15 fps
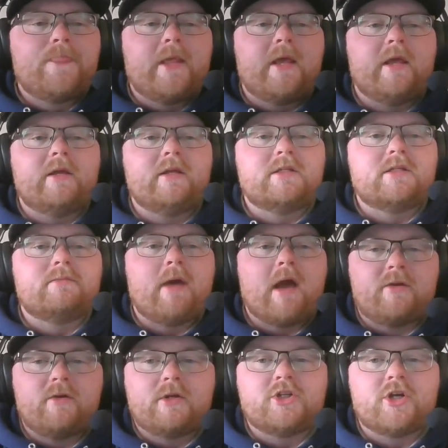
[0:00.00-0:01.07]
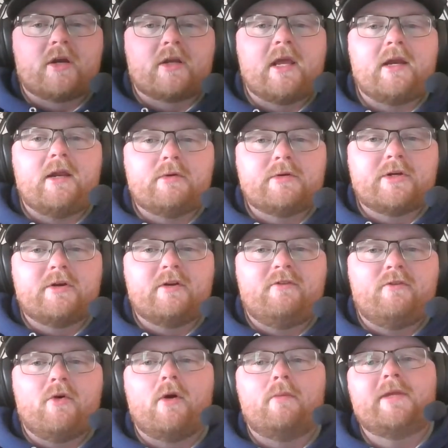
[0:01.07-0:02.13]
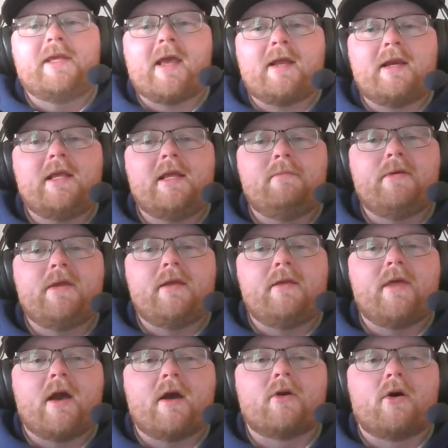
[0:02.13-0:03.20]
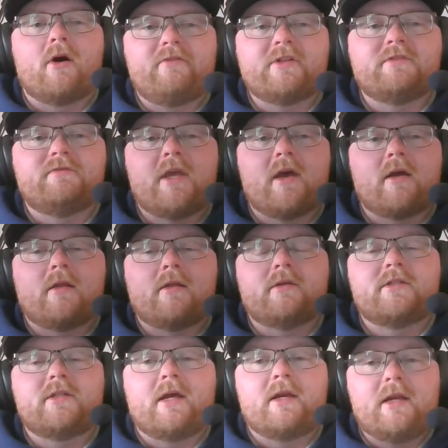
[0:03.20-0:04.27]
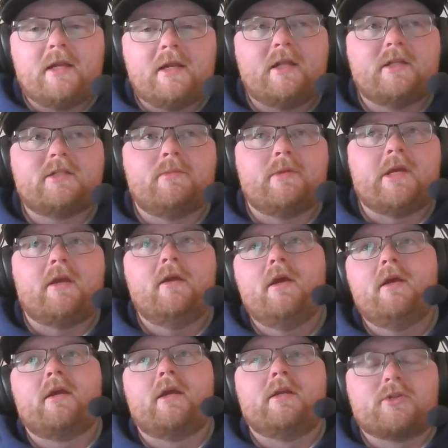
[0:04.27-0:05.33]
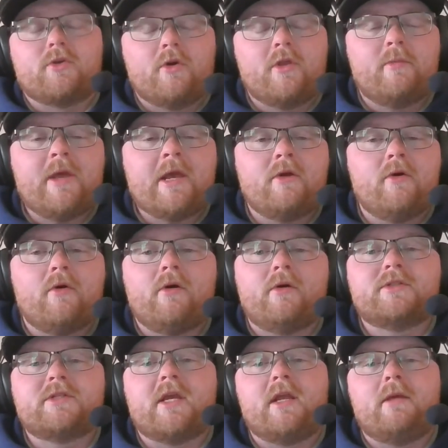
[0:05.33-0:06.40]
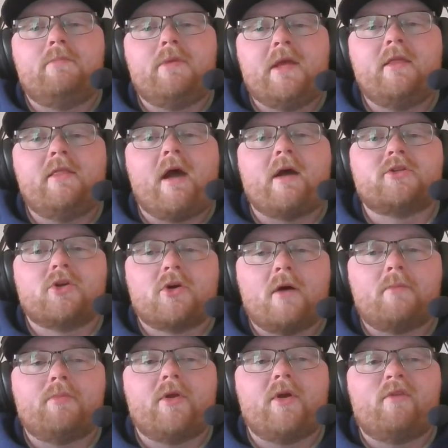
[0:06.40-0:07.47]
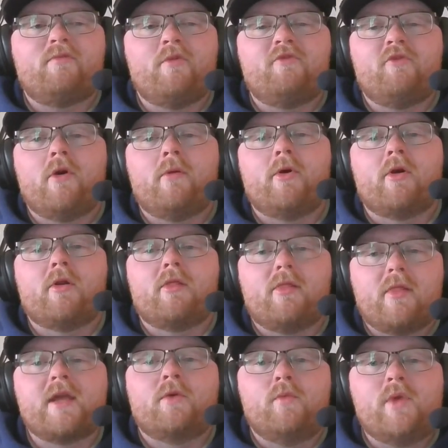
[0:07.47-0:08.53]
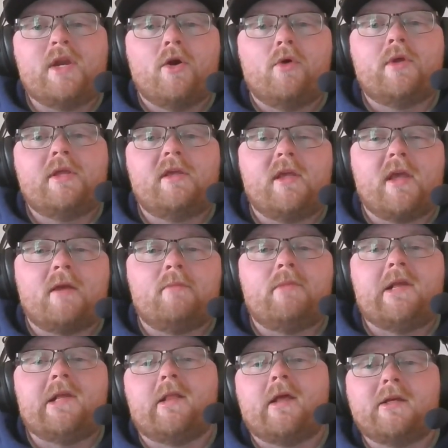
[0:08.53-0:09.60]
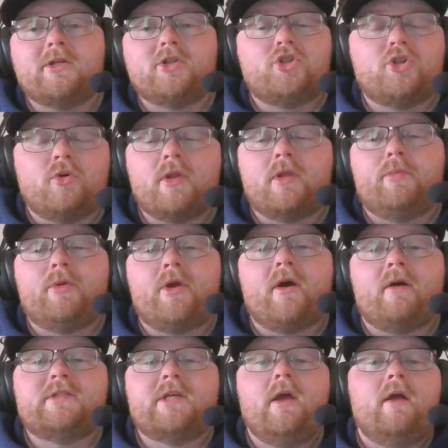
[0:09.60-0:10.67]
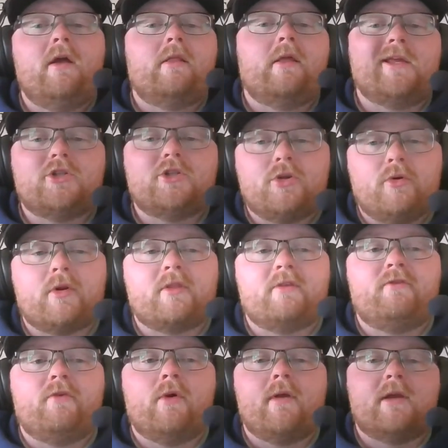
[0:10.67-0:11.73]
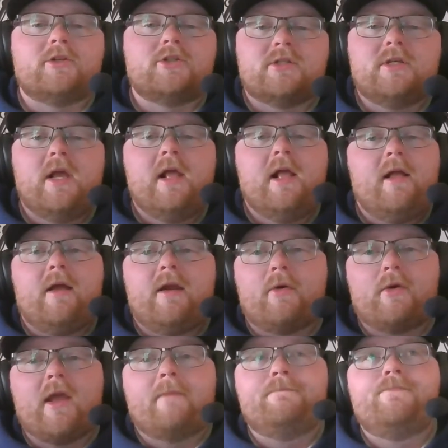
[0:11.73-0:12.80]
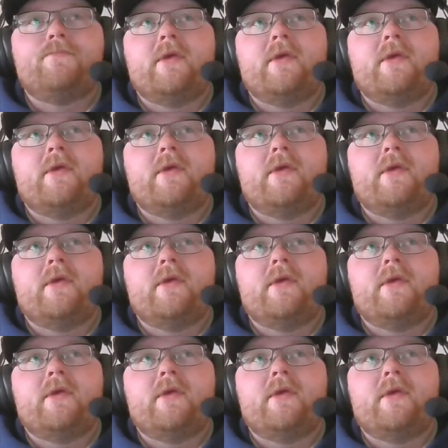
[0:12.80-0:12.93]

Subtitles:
is Matthew Tkachuk. Can he return to form? Can he be that offensive catalyst that he needs to be? Can he score the big goals? Can he be that top playoff performer like we know he can be, like he's shown in the playoffs, like he showed at the Four Nations? And now again,